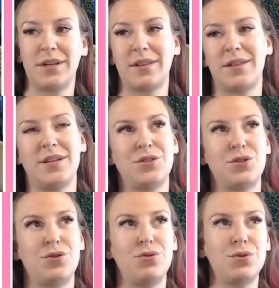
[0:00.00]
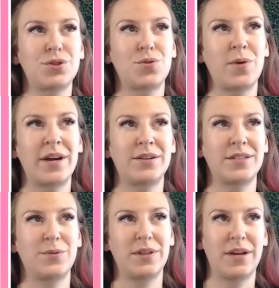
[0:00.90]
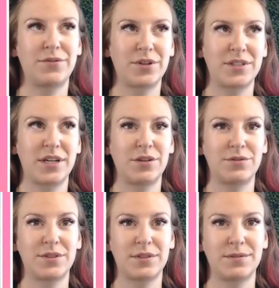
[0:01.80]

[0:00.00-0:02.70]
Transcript: these two squares that we left ourselves.